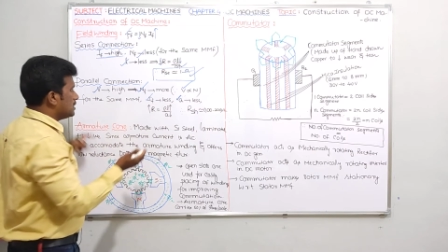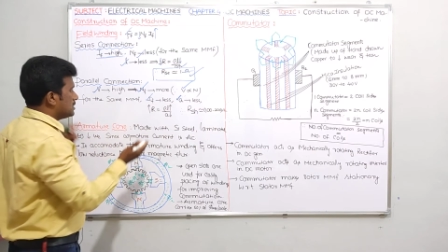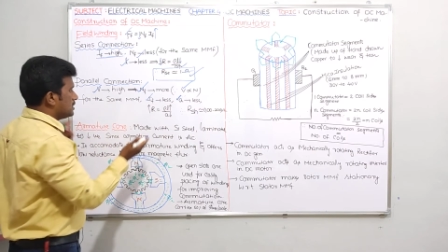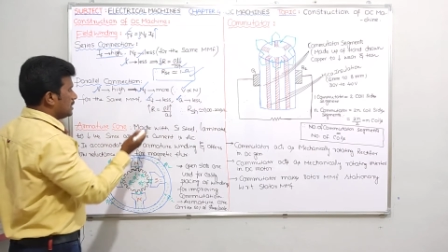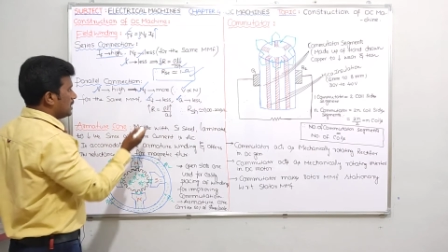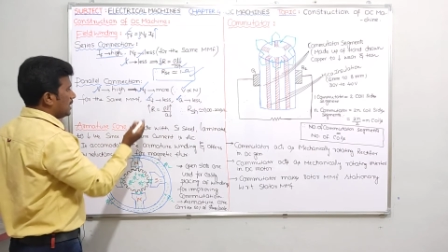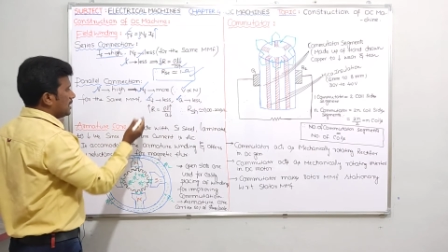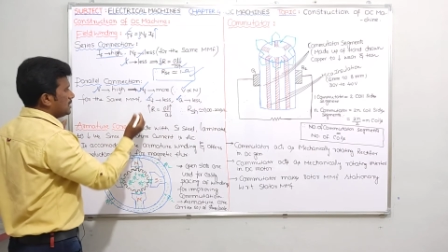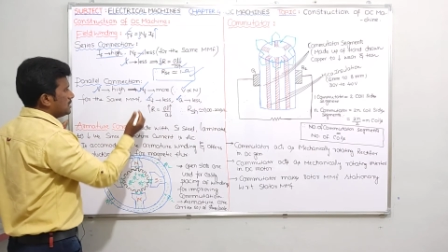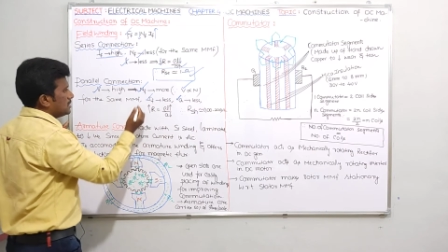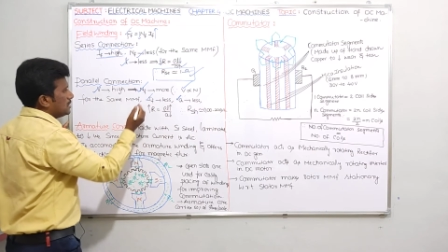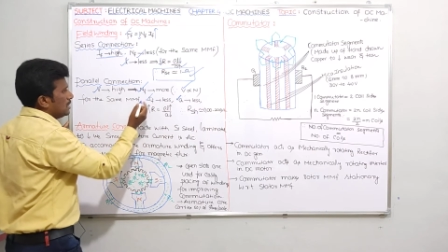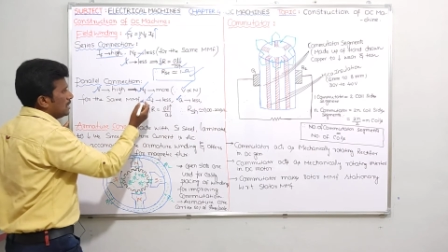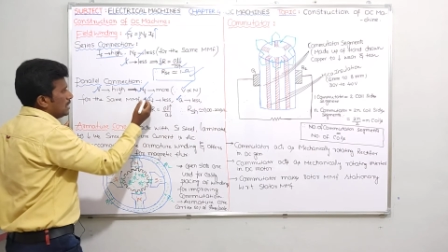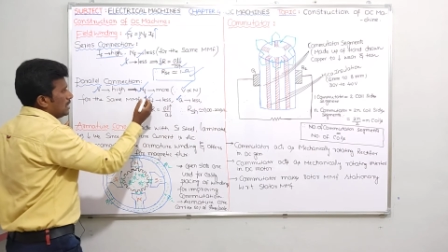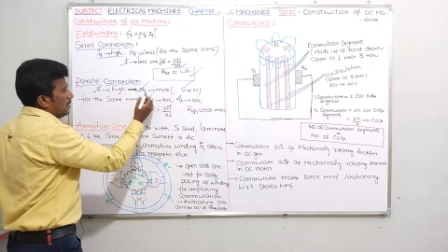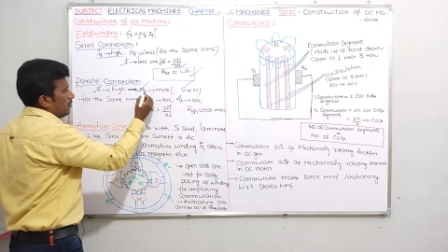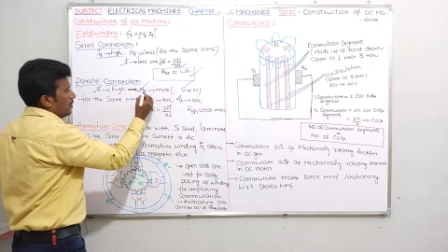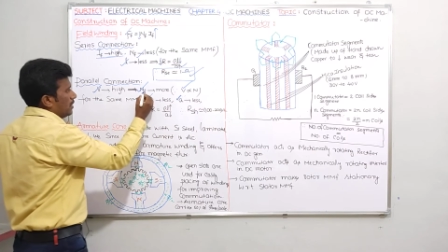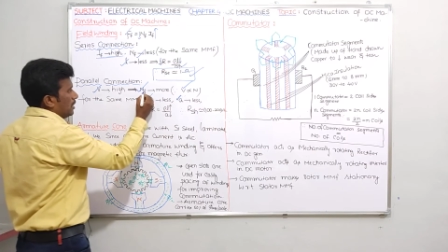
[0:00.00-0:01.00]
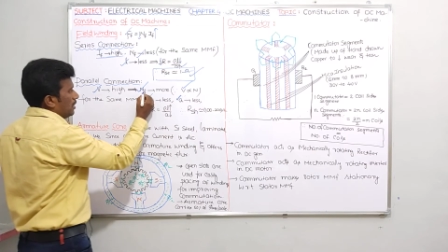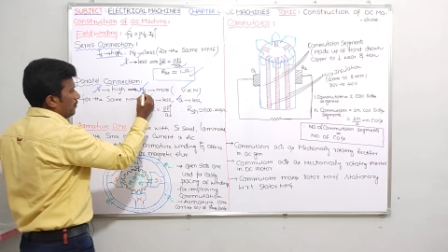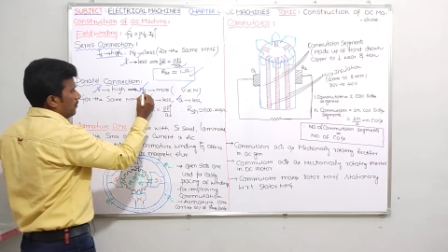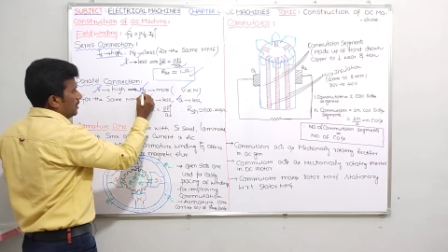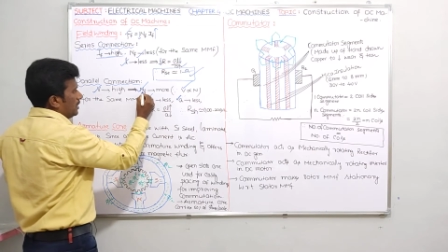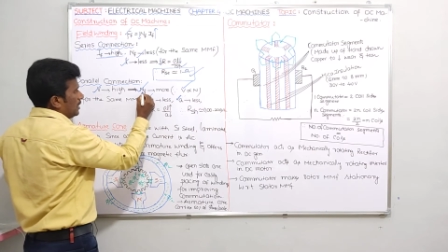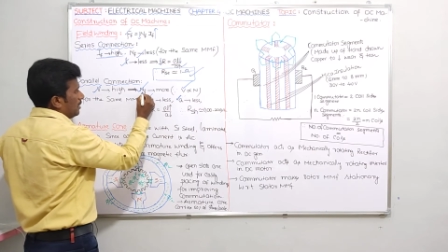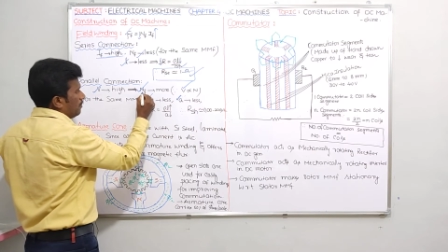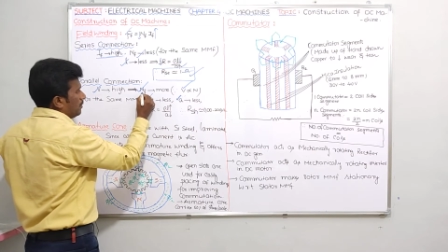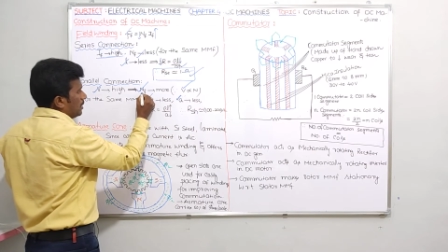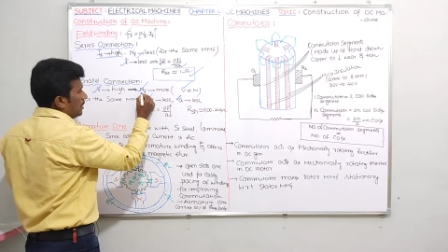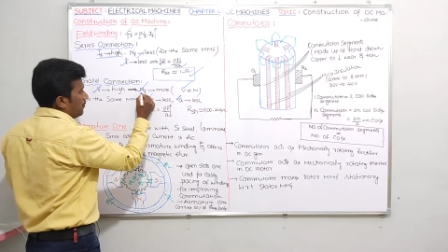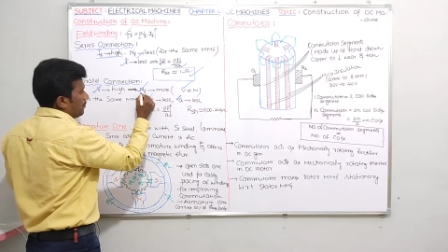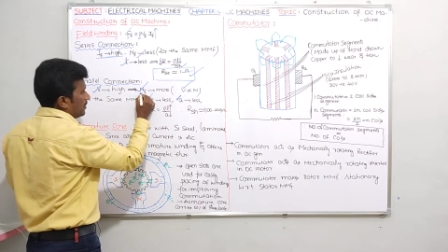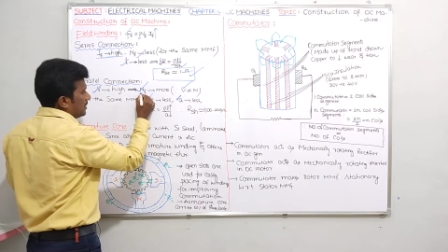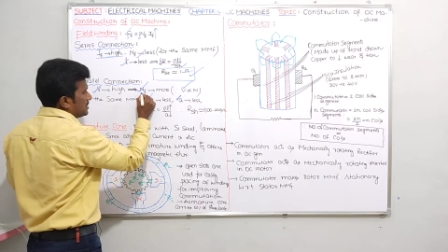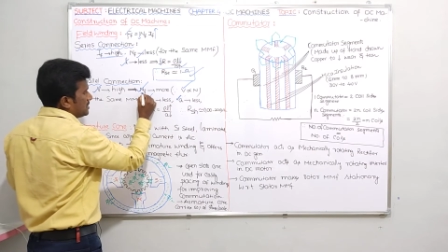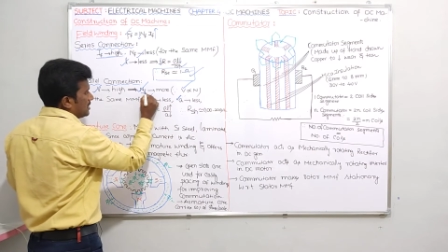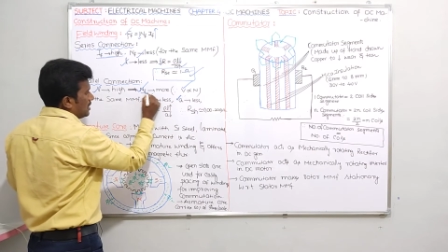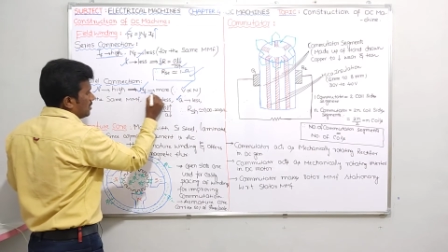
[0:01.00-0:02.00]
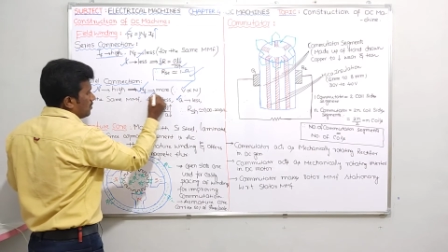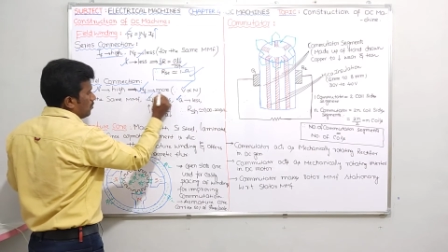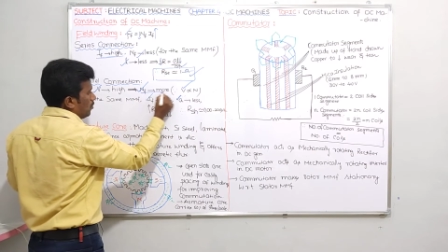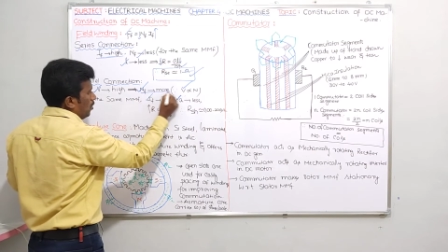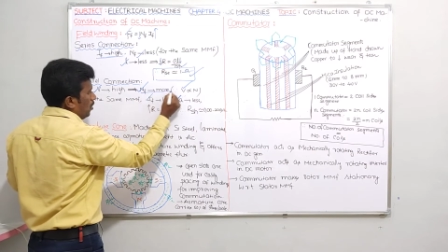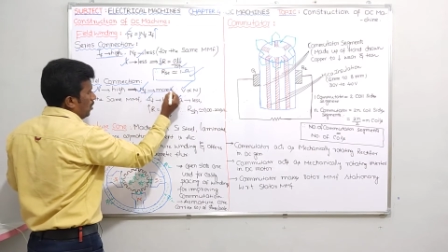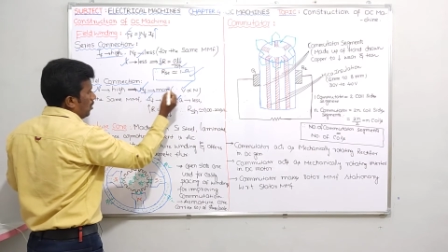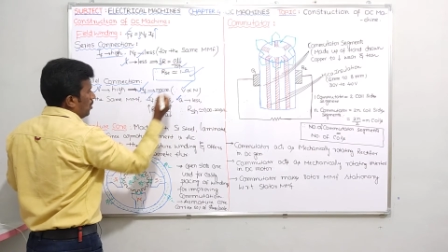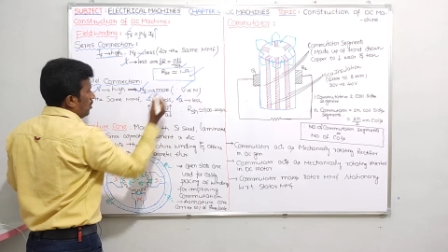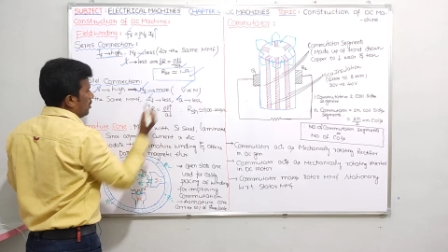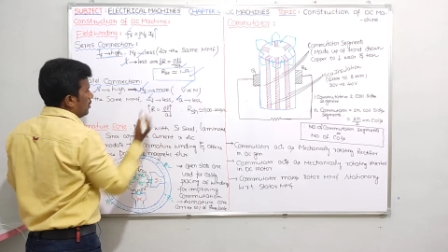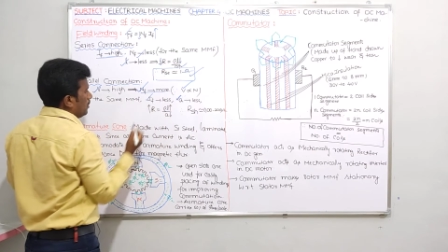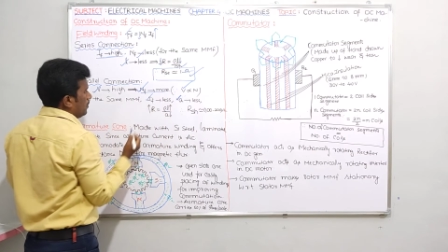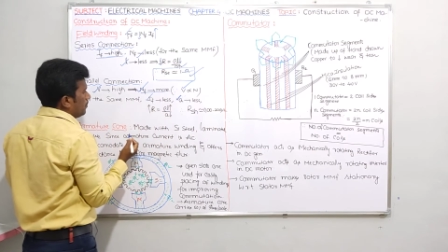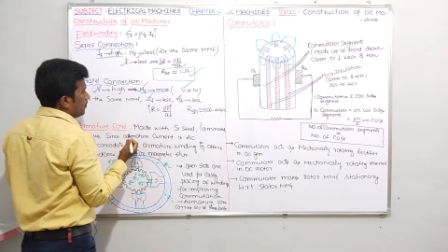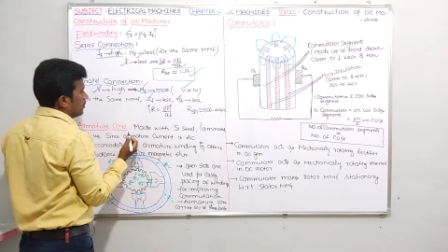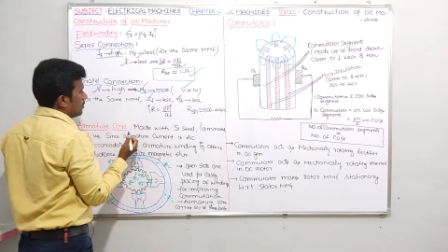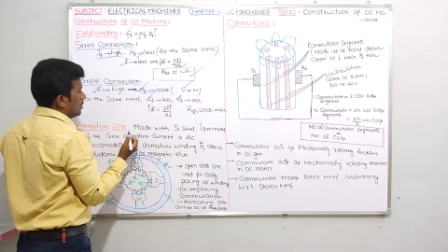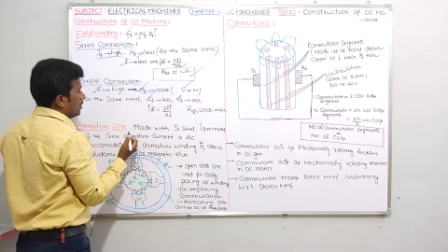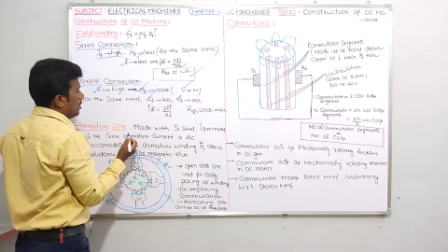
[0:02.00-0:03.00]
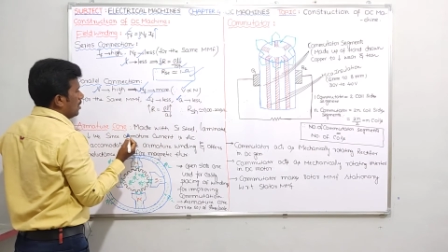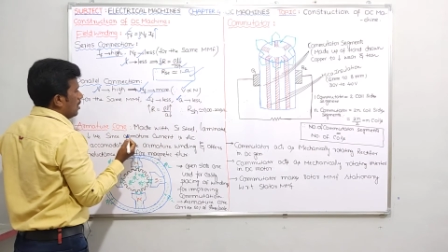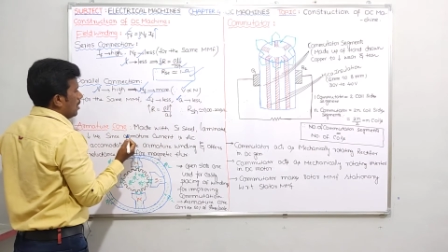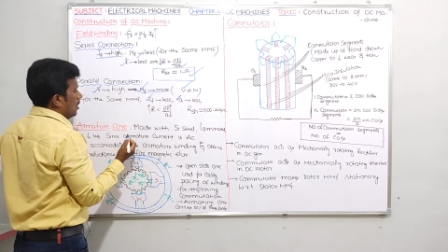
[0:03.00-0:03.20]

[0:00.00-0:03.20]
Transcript: see guys, whenever number of turns are more,